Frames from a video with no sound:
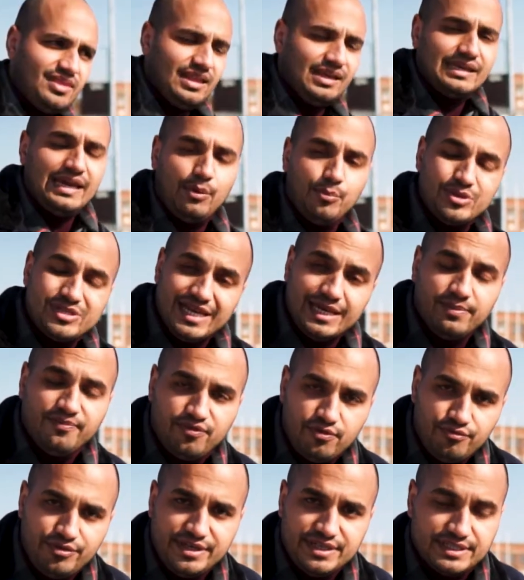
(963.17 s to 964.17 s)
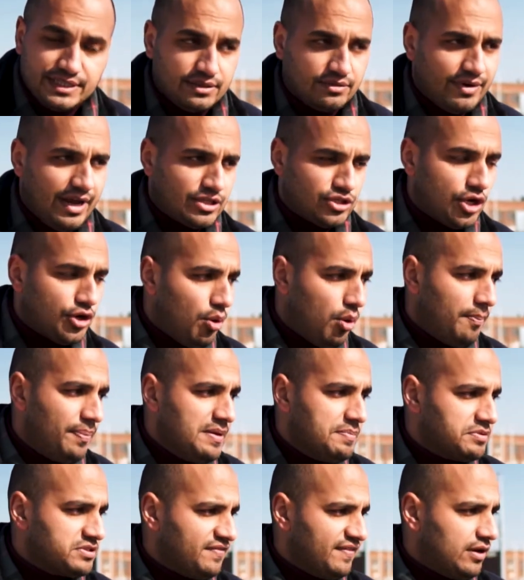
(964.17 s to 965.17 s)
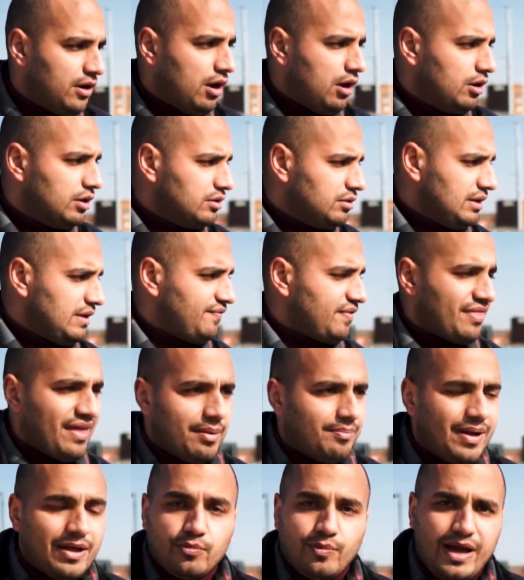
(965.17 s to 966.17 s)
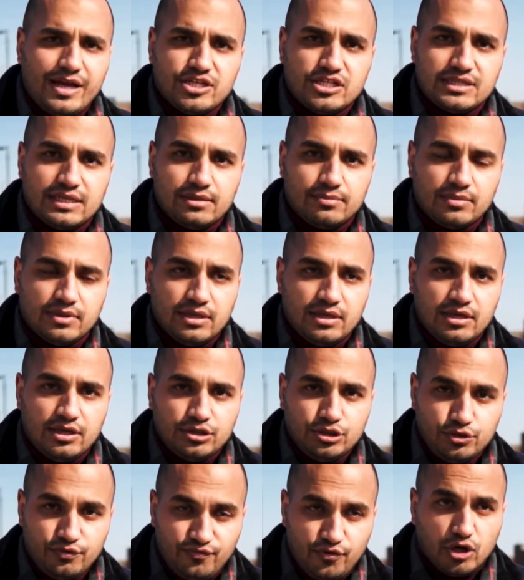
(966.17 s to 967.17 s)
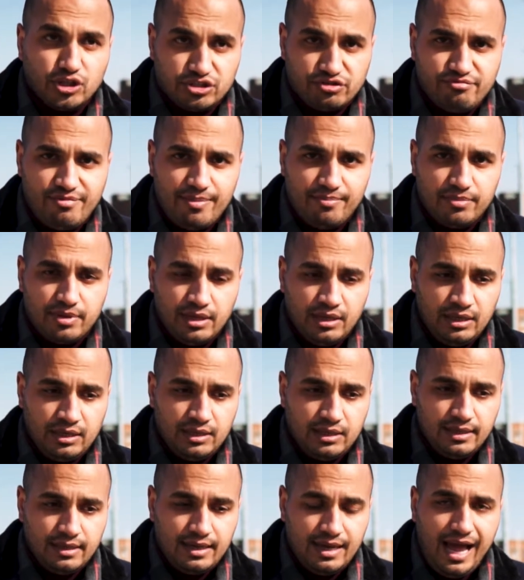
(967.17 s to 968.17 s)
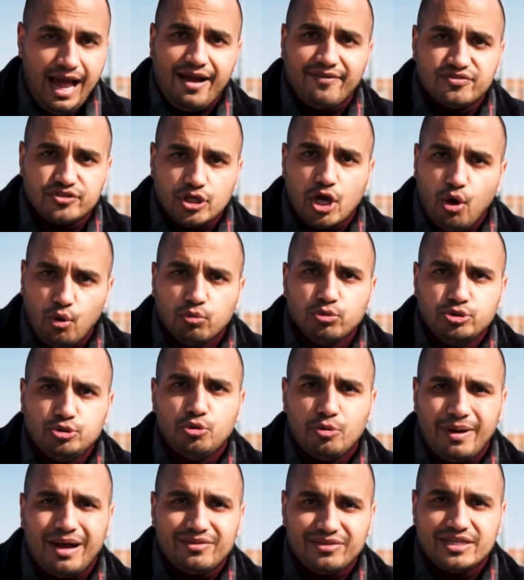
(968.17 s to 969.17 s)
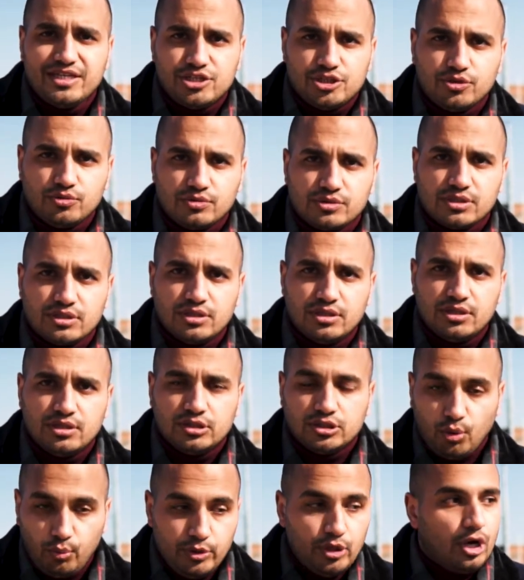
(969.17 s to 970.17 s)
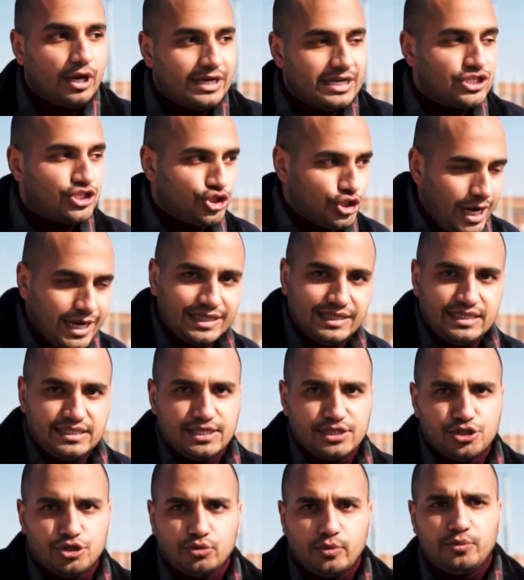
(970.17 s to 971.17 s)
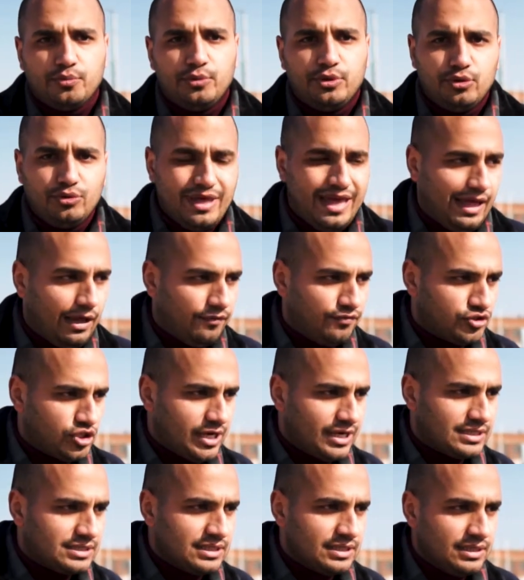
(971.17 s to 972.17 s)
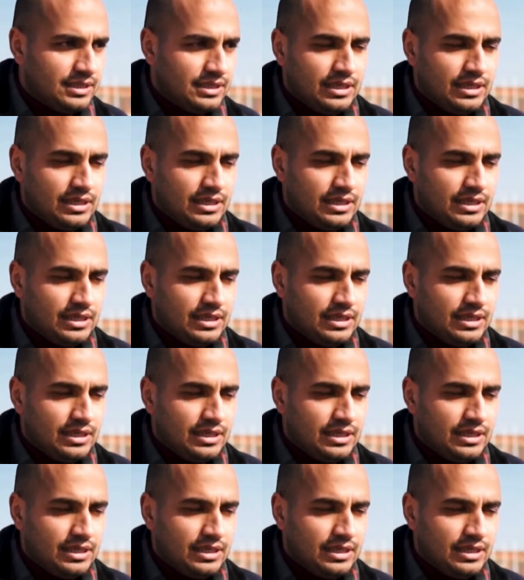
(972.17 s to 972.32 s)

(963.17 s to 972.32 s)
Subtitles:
Yeah, we sell them for a reason, right? So I don't want people to think, oh, if they're that bad, why'd you sell them? You've got to remember, I've told you about the issues. So we are going to check these issues when we do the health checks.